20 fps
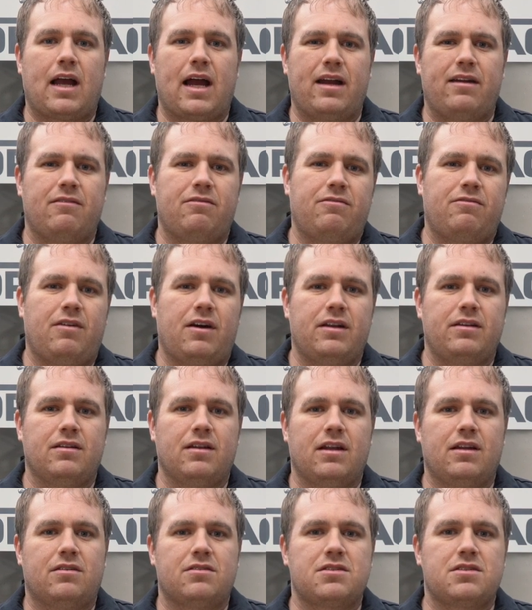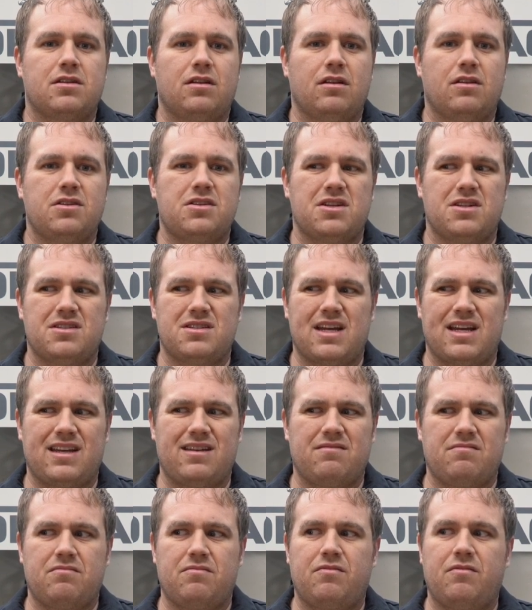kind of fun little solutions, like
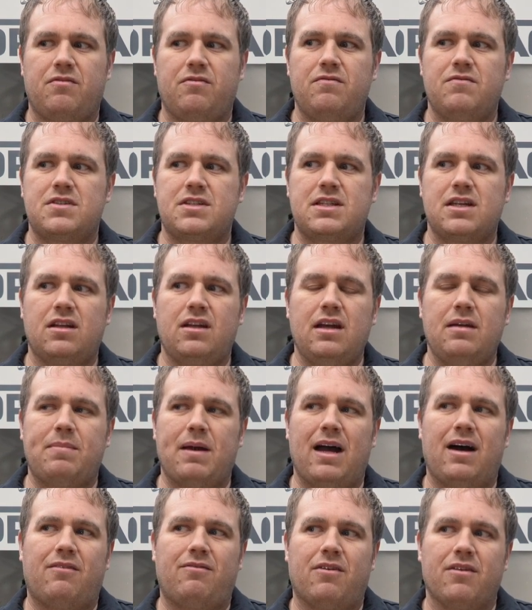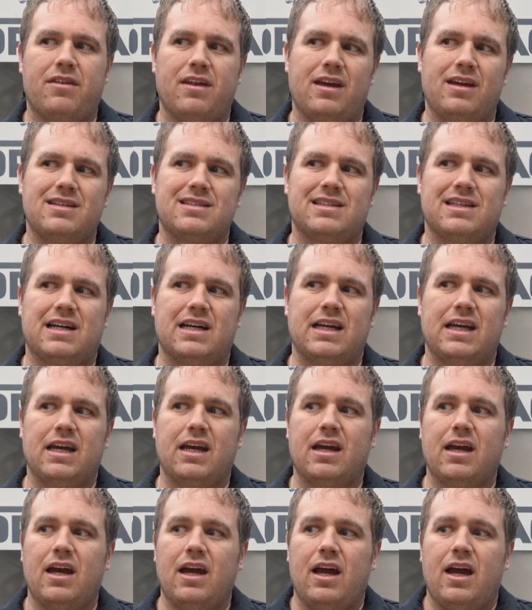silly but helpful things
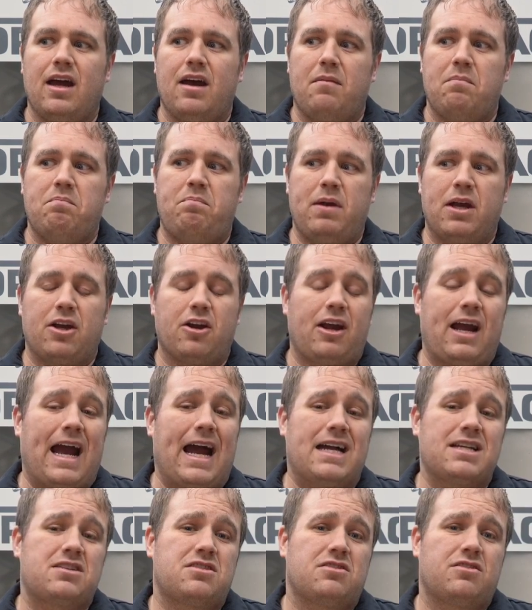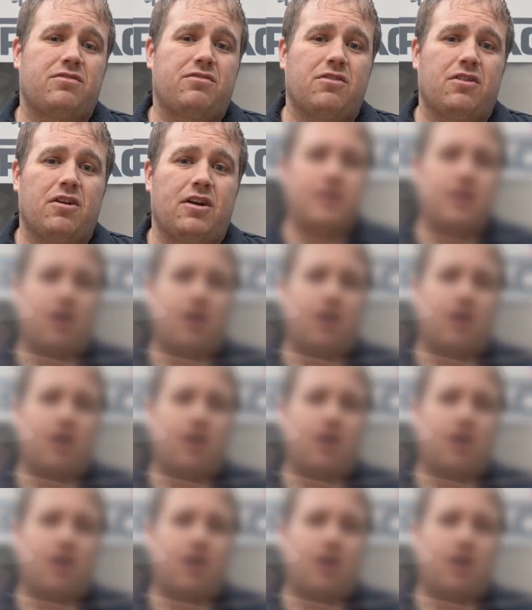like bigger casters for a